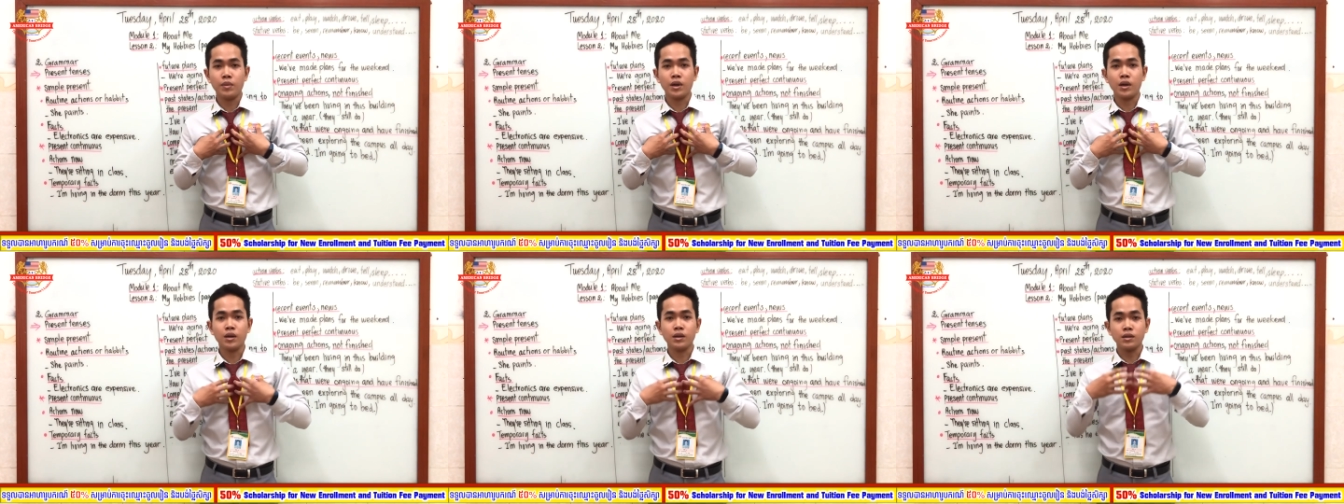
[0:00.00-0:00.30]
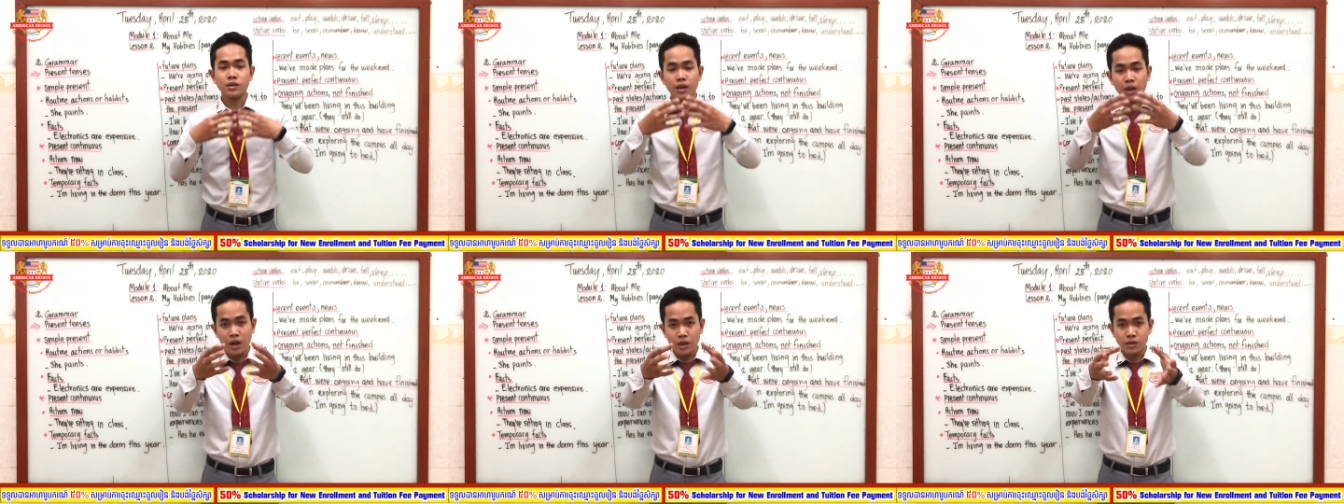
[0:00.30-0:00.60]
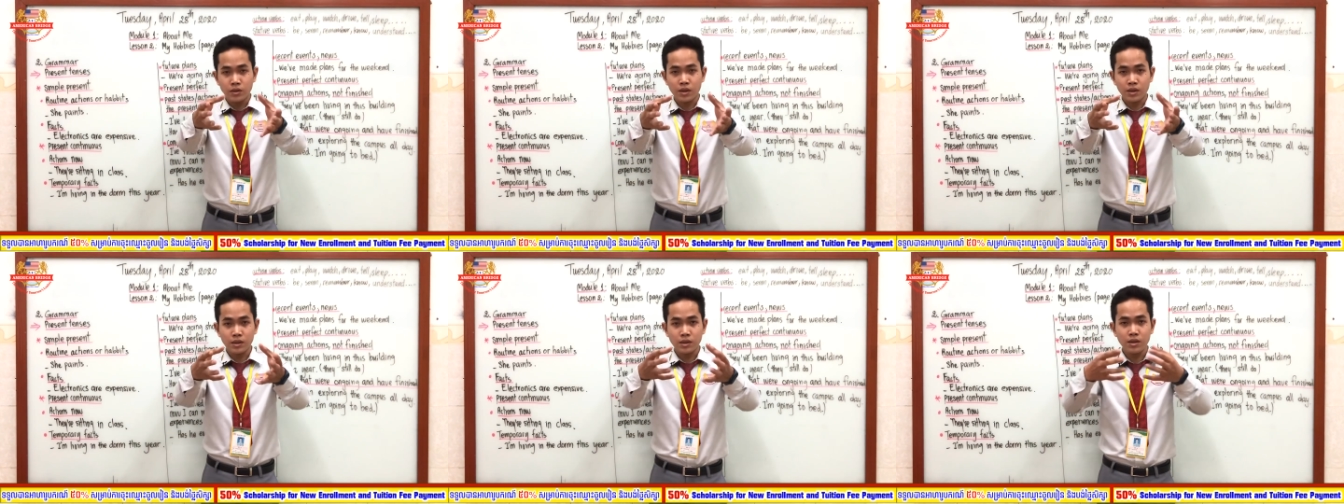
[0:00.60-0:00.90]
because
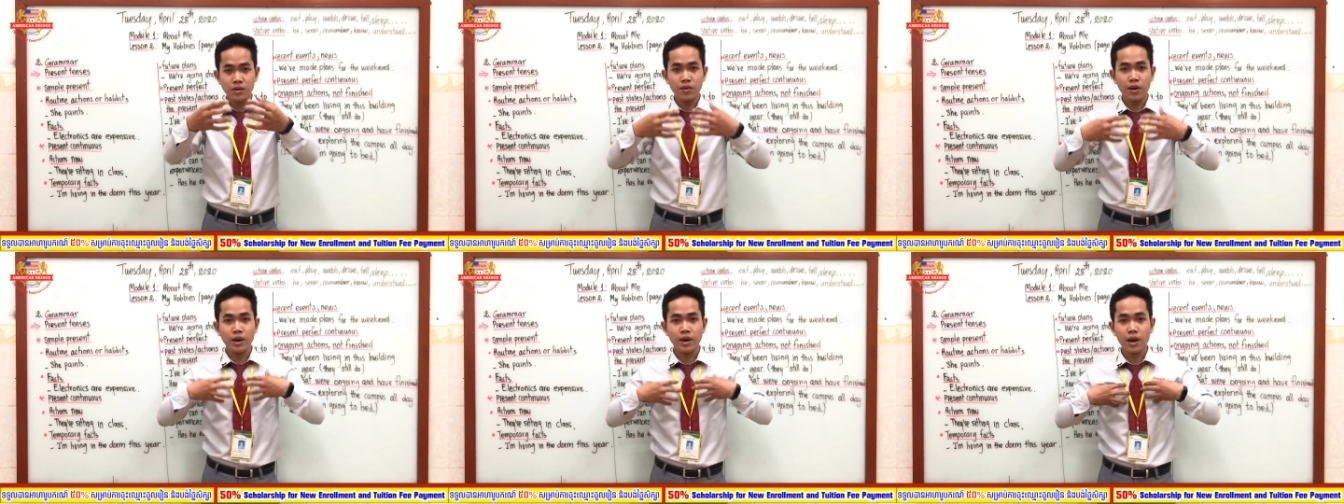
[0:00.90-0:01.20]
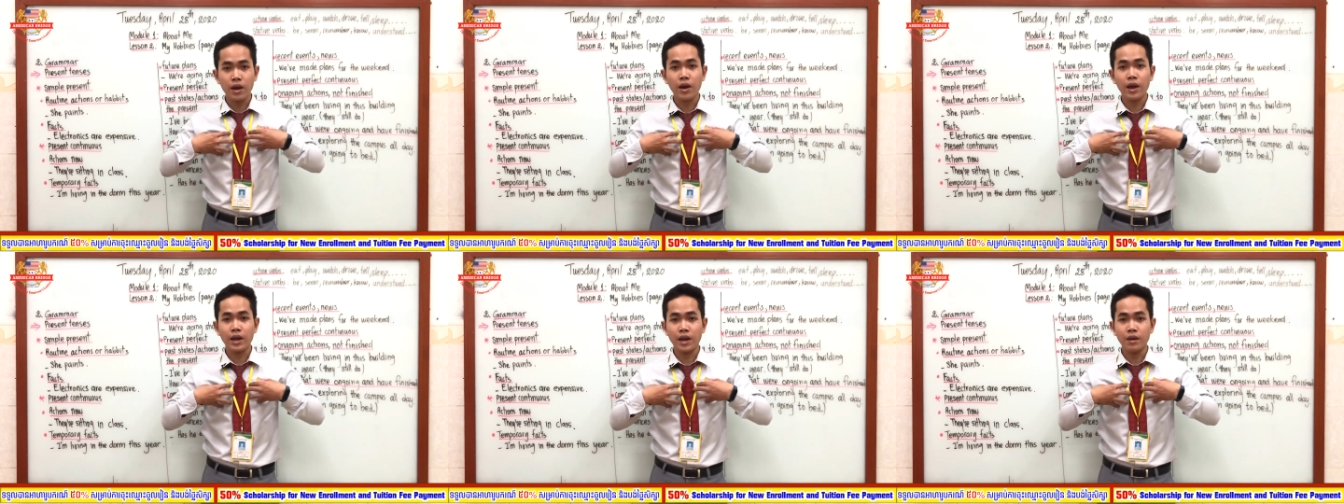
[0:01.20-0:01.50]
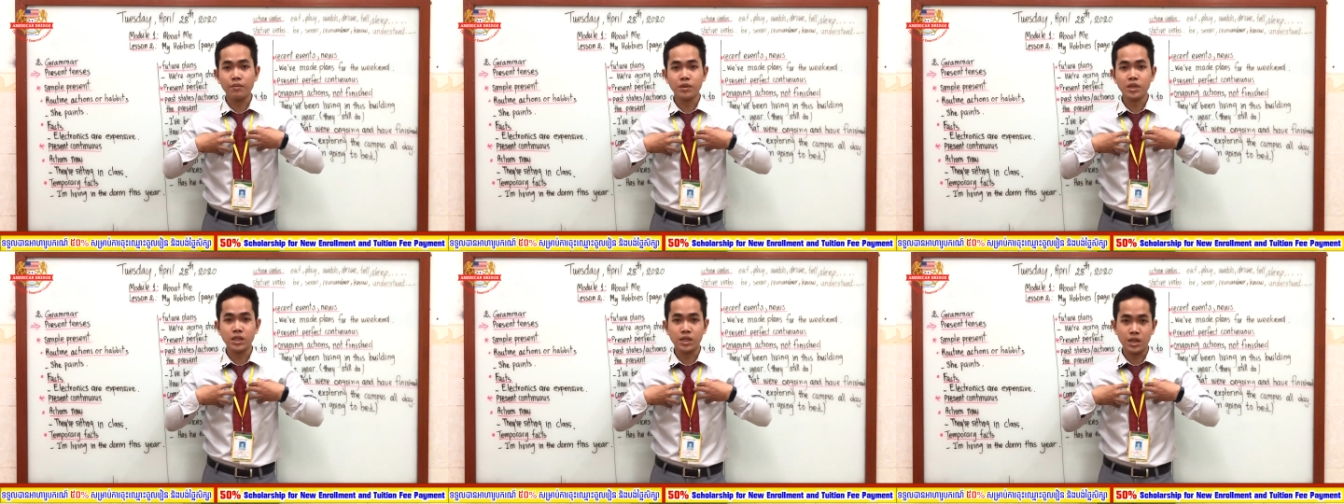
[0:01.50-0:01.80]
as you can see right now, I
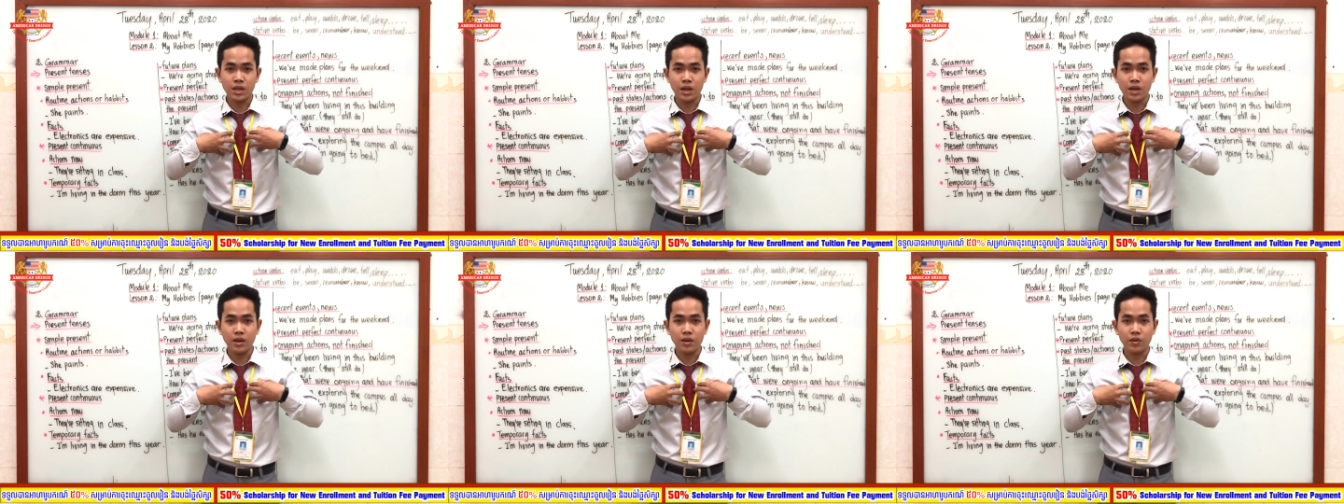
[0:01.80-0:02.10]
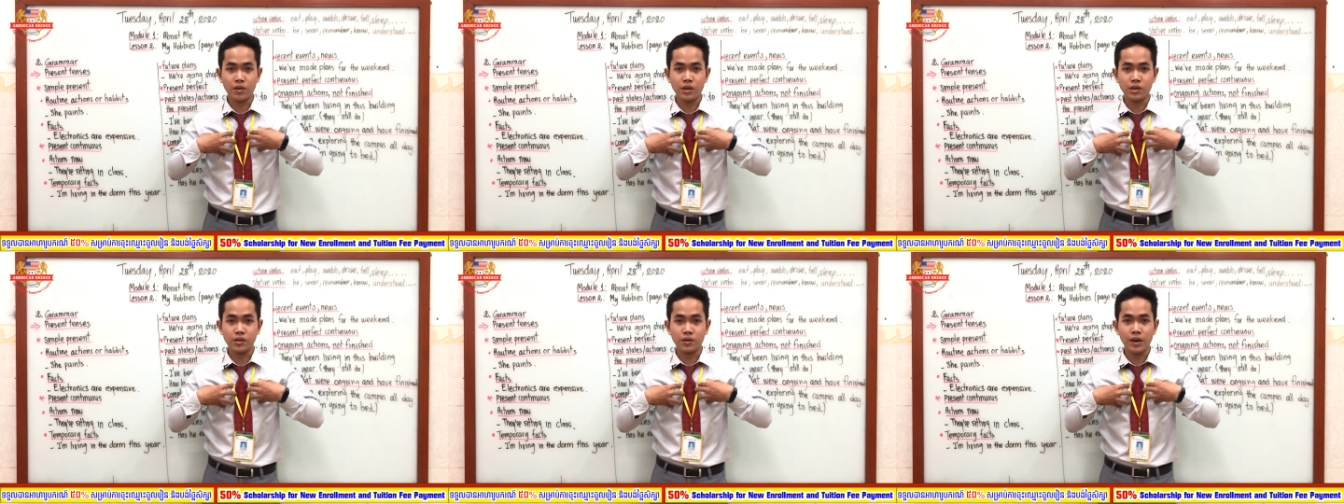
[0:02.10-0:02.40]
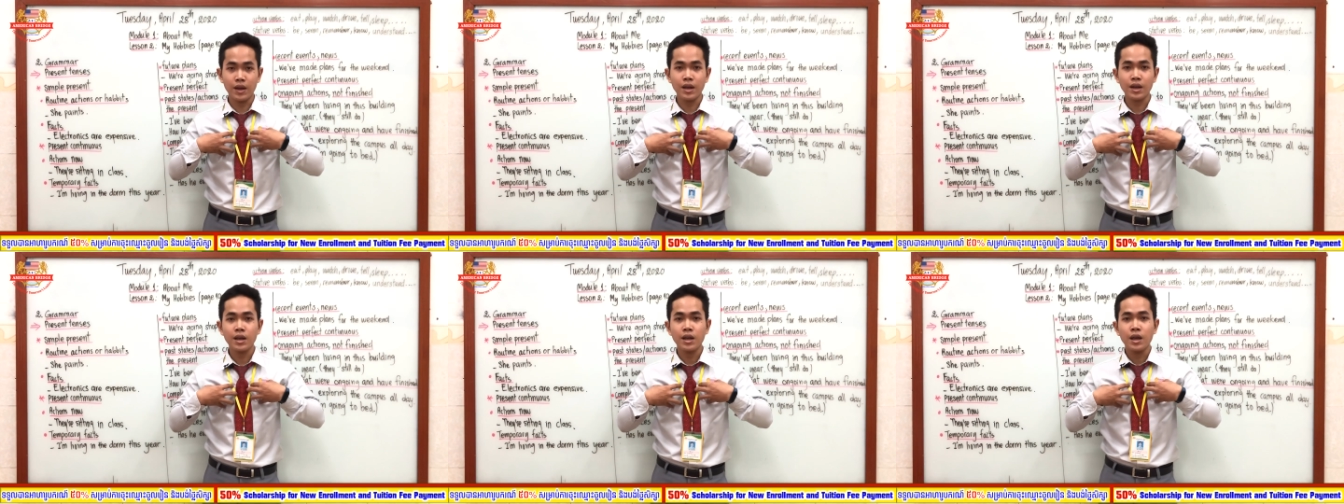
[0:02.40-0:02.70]
am teaching English,
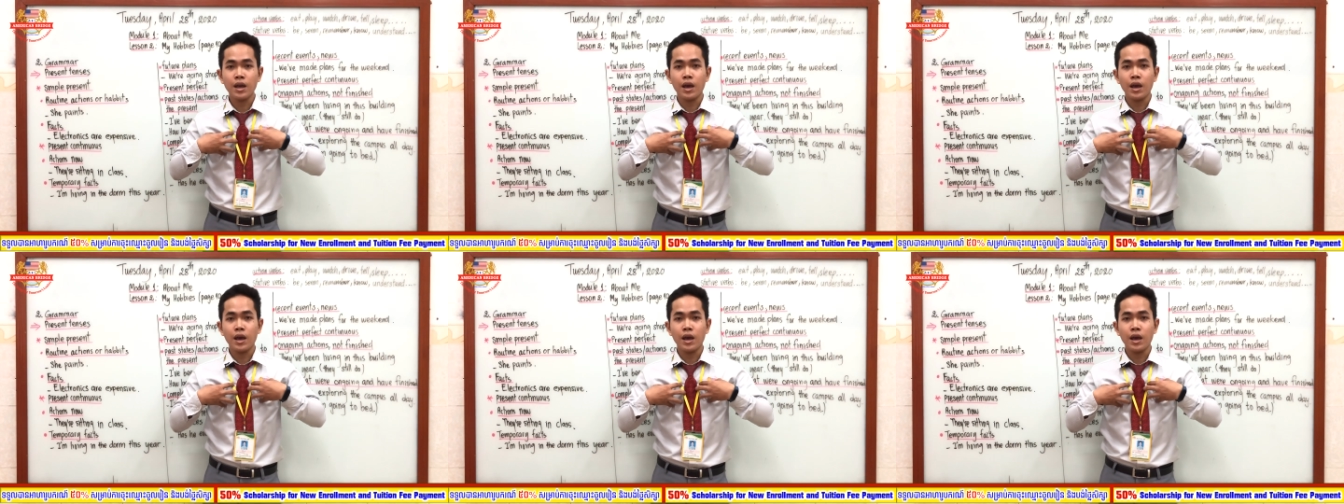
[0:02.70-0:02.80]
right?